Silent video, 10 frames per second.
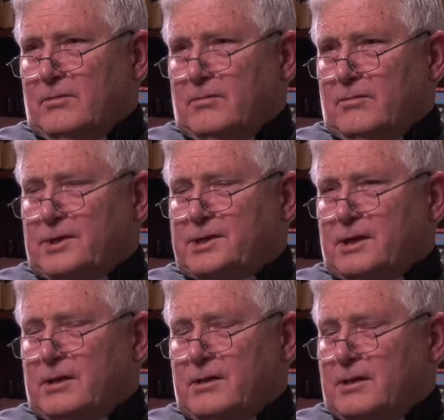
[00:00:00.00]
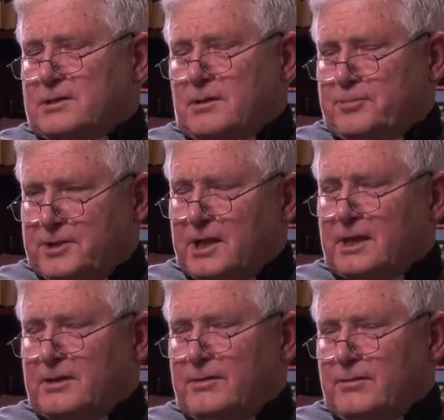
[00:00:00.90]
which is
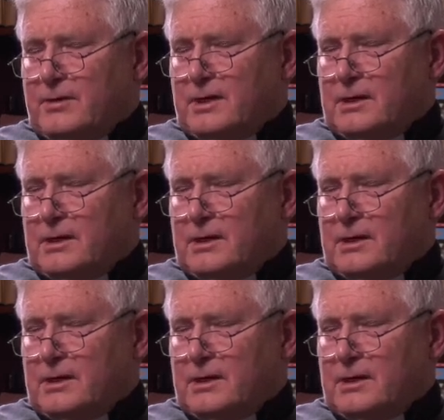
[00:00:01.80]
completely